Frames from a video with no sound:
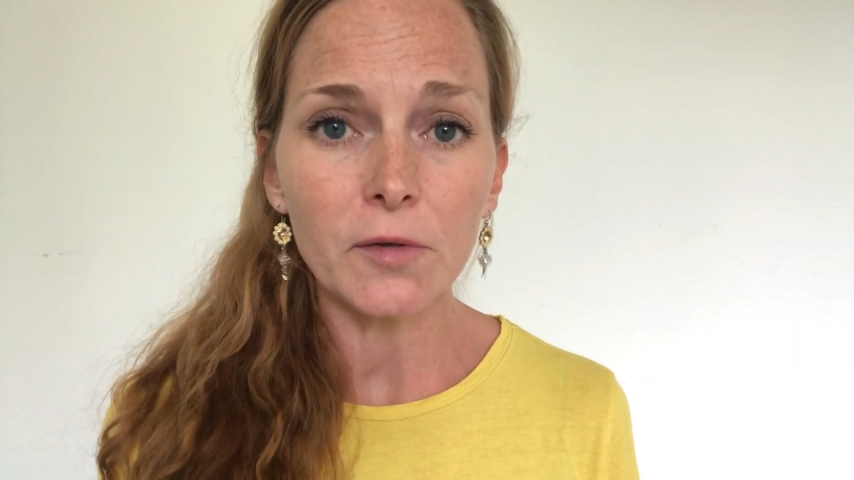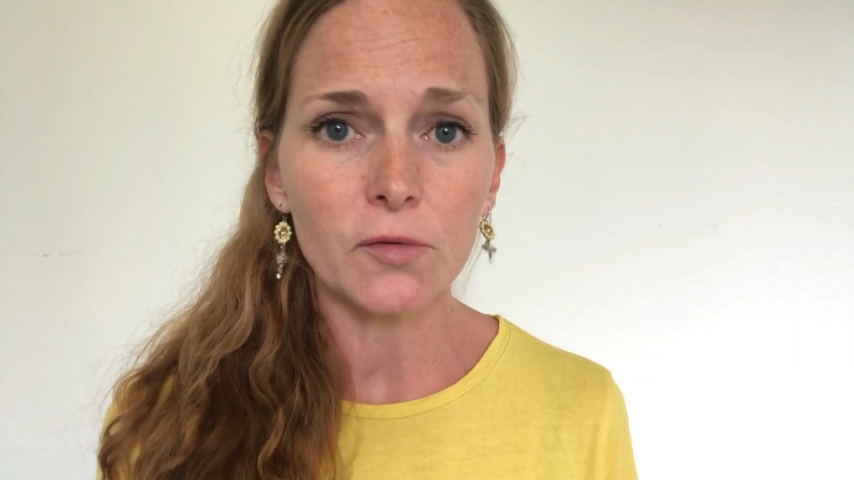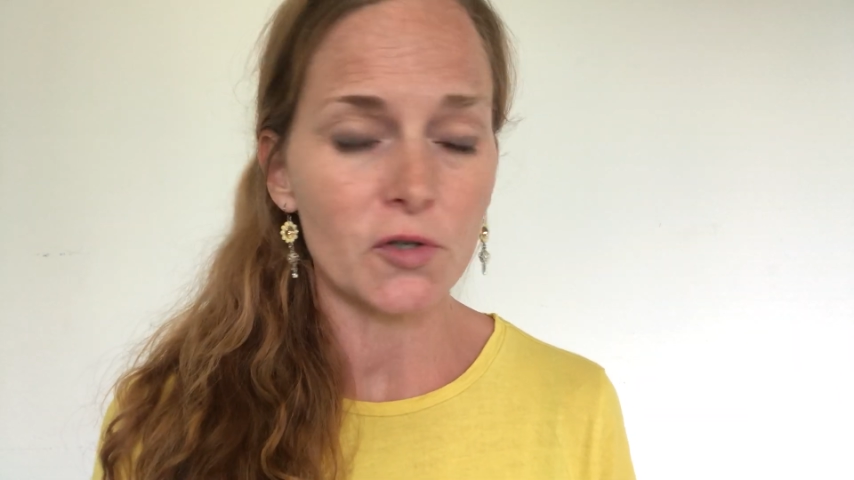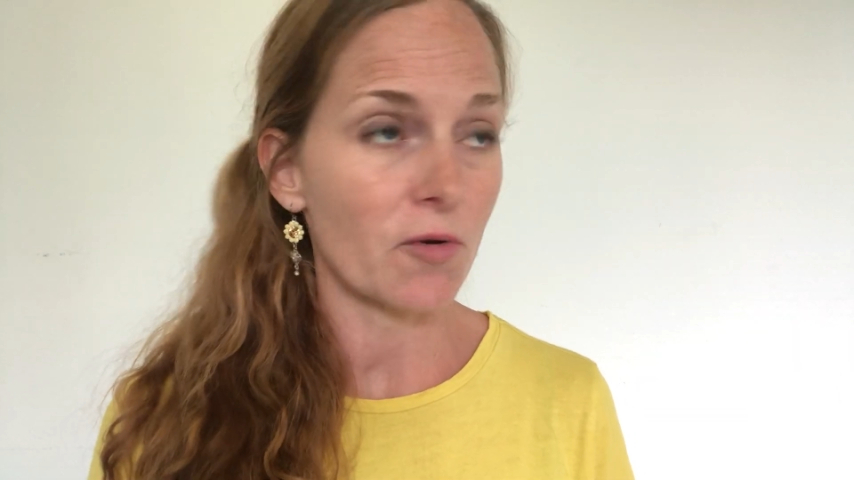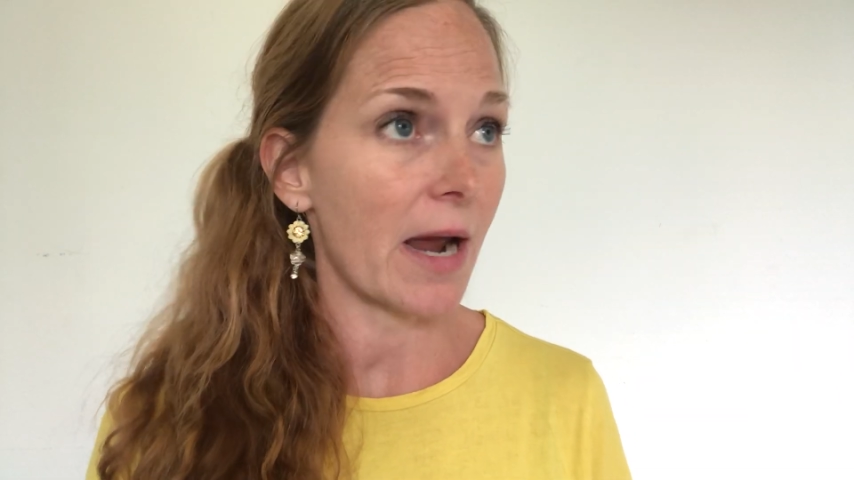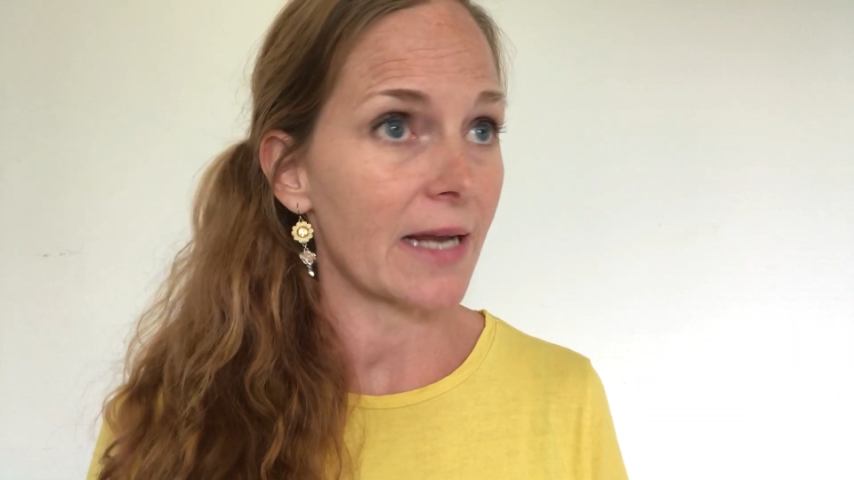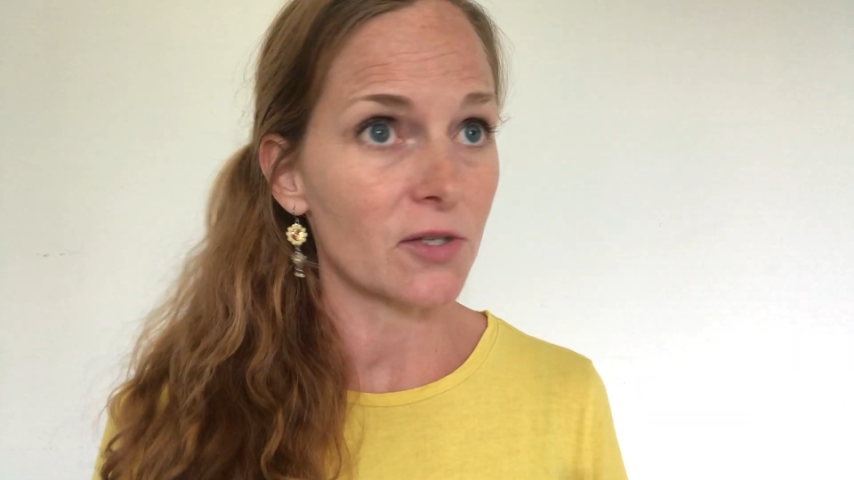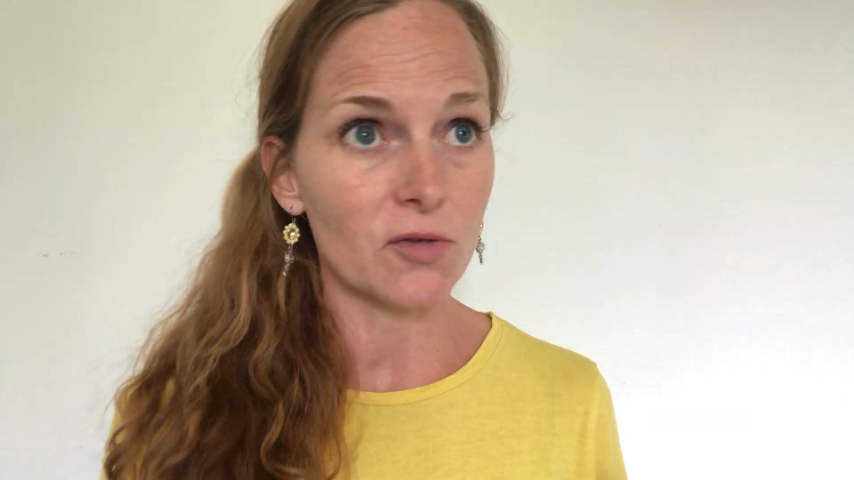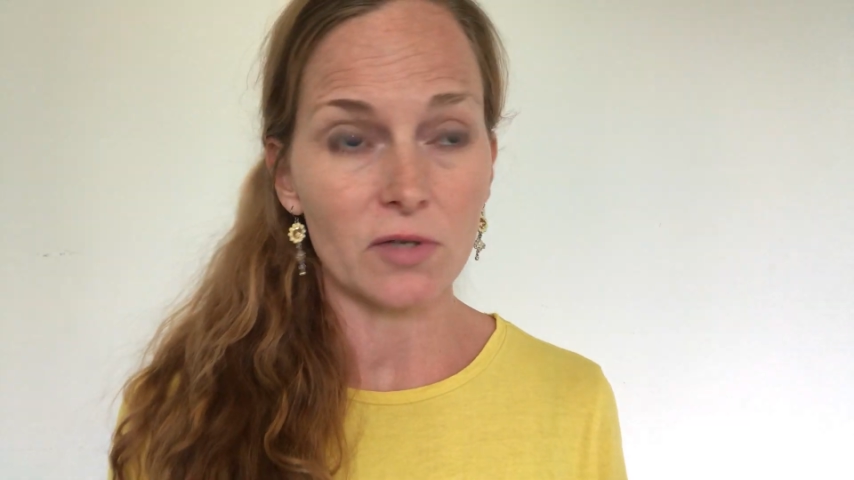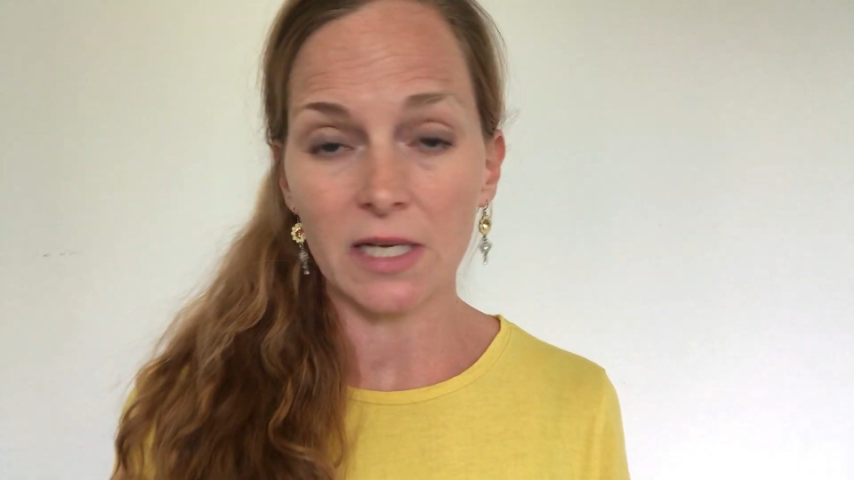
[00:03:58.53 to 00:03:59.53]
you
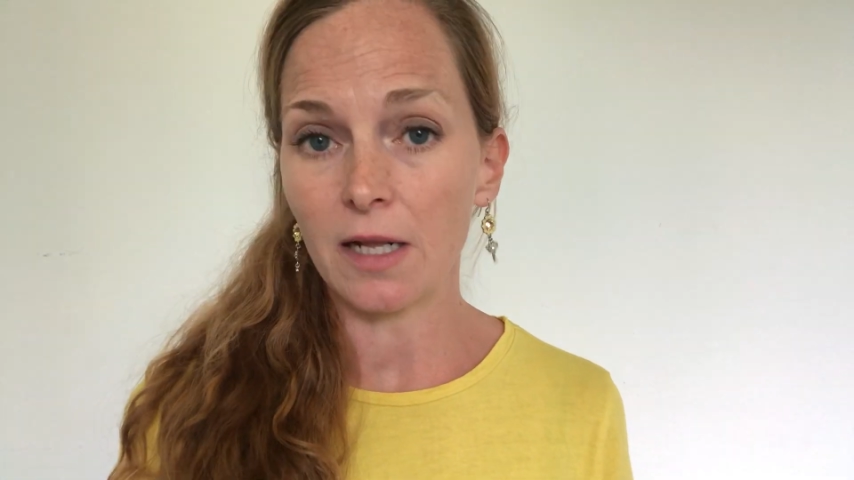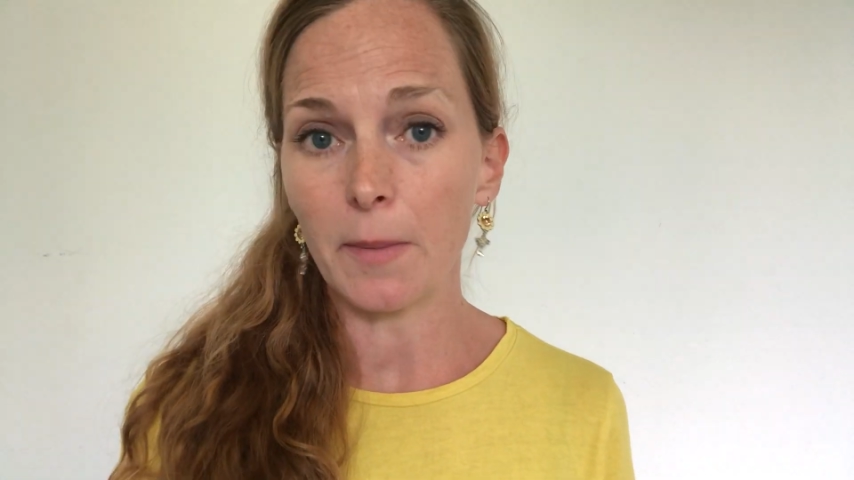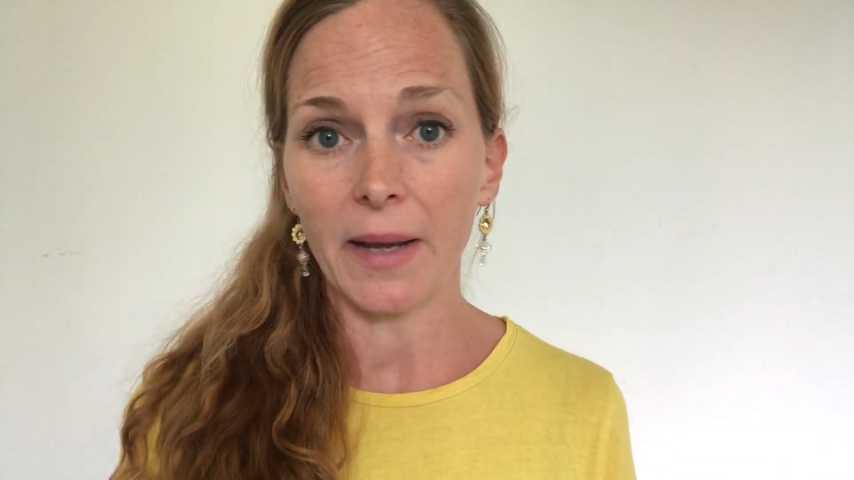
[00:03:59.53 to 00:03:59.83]
tried to tell